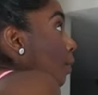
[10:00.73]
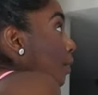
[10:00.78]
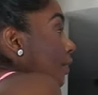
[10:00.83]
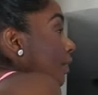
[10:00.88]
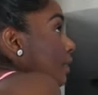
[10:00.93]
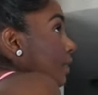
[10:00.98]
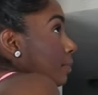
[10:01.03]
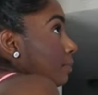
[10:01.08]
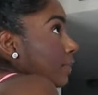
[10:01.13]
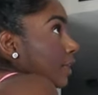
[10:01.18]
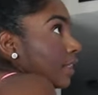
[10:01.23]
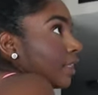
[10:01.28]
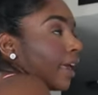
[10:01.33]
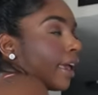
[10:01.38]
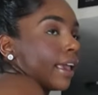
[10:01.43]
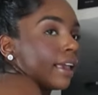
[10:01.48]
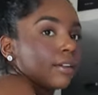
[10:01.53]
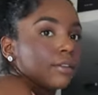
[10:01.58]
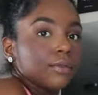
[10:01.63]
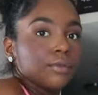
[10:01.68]
with something
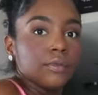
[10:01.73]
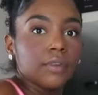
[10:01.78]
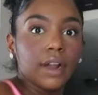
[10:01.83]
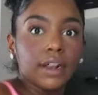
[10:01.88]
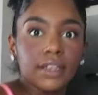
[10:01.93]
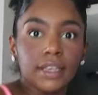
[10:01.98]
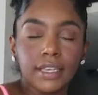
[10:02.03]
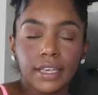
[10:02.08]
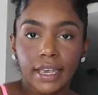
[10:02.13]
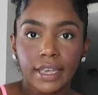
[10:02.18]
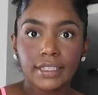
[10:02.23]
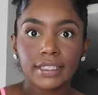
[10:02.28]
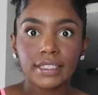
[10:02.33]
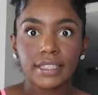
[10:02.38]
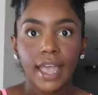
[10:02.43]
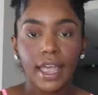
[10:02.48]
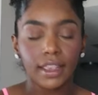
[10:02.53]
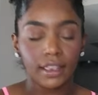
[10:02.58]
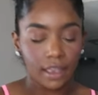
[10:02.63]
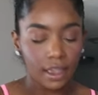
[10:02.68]
that hits
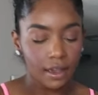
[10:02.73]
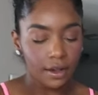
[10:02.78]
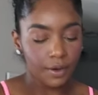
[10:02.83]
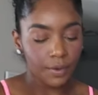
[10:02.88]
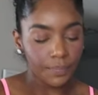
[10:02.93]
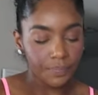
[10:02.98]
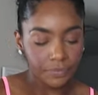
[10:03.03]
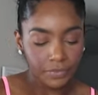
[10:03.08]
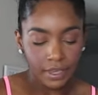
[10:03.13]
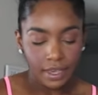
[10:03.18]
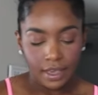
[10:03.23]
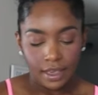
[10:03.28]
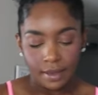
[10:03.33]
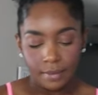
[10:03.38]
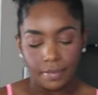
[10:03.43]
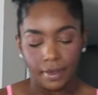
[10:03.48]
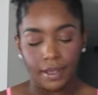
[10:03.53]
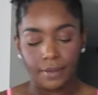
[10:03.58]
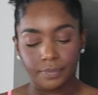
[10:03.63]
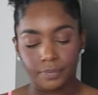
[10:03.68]
that low?
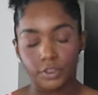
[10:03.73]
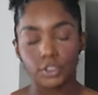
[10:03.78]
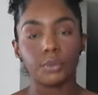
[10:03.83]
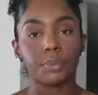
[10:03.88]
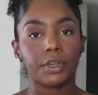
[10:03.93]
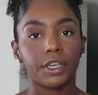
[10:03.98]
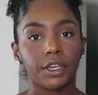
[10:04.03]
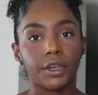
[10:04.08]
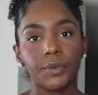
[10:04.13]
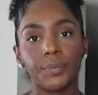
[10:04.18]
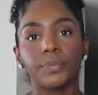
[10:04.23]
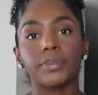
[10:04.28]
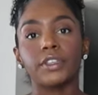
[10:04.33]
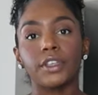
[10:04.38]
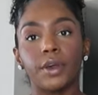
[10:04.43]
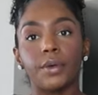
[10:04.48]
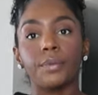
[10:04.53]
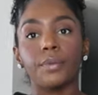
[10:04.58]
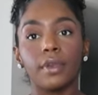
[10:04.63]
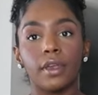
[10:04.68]
But super cute.
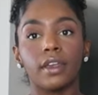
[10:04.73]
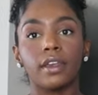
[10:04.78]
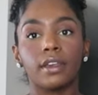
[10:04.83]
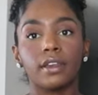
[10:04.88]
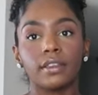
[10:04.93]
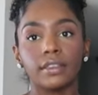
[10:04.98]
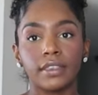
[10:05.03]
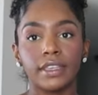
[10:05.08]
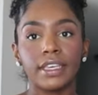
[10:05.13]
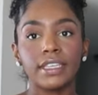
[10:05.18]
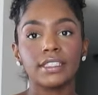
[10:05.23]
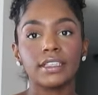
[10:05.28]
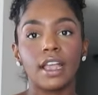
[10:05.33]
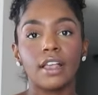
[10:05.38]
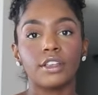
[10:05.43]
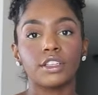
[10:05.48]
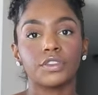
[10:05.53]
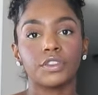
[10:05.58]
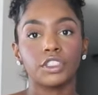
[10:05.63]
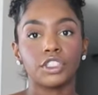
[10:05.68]
So these
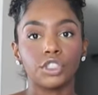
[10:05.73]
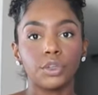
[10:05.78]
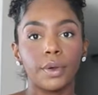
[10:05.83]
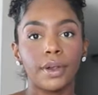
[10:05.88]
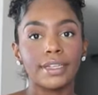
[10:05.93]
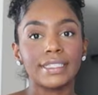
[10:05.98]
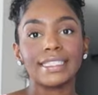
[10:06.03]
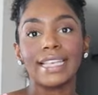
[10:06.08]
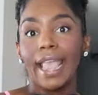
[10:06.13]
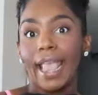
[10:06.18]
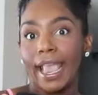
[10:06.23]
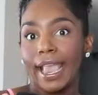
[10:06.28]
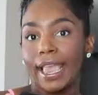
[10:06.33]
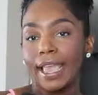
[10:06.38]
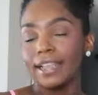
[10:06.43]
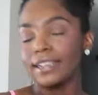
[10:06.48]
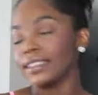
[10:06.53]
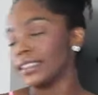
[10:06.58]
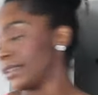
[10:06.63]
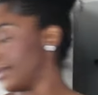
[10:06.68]
colors for the shorts
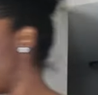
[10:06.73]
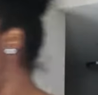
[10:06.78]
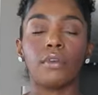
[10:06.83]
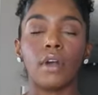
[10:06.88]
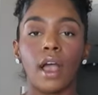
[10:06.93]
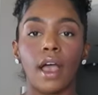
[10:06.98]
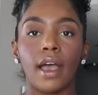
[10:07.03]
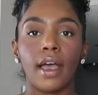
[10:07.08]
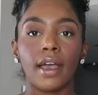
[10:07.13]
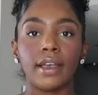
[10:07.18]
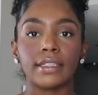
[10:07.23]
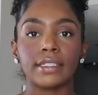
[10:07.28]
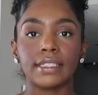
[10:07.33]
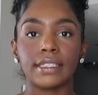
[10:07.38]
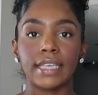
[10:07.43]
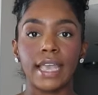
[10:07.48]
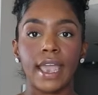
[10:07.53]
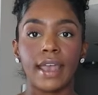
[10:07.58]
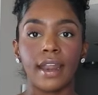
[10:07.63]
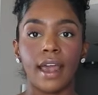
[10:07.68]
and bra
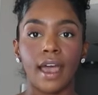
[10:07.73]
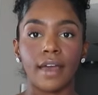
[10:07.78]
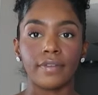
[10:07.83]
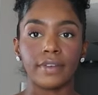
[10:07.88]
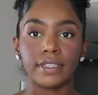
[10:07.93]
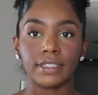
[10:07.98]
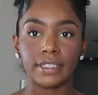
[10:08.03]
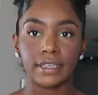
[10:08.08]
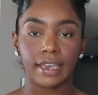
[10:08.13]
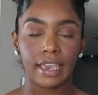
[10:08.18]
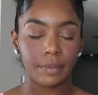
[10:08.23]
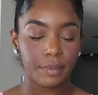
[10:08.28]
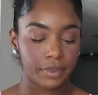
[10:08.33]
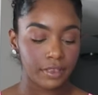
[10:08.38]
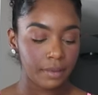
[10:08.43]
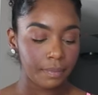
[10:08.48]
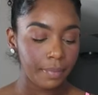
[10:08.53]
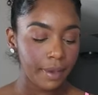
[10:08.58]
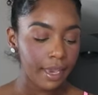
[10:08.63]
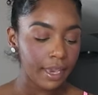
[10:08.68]
set obviously came
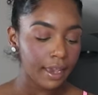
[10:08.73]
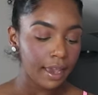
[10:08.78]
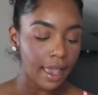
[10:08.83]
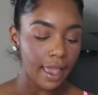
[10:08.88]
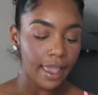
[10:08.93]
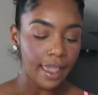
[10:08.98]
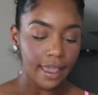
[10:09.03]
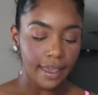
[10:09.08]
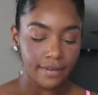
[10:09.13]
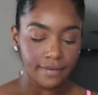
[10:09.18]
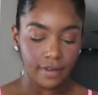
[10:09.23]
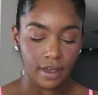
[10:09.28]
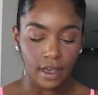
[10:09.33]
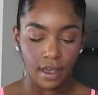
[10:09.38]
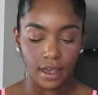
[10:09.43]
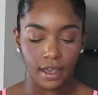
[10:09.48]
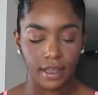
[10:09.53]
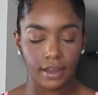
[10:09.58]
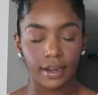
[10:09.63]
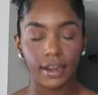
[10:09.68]
with the pink I have
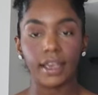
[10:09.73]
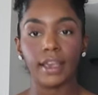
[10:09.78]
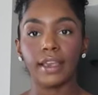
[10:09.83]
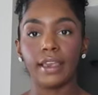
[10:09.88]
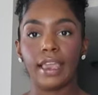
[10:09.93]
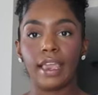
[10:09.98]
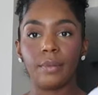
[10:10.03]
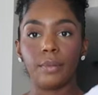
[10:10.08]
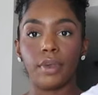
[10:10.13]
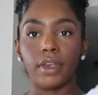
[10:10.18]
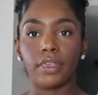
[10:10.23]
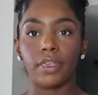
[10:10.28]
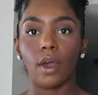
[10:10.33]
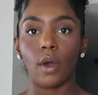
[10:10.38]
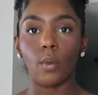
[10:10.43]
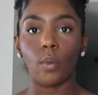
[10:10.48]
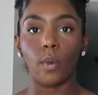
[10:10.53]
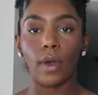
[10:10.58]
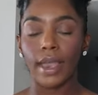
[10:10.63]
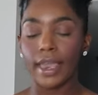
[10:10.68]
on, came with
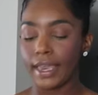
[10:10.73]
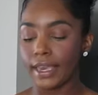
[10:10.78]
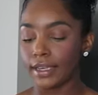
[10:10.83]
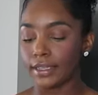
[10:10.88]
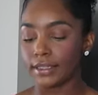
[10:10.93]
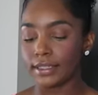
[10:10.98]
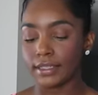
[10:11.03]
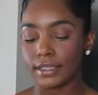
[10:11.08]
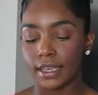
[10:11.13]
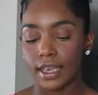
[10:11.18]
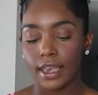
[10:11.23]
a white,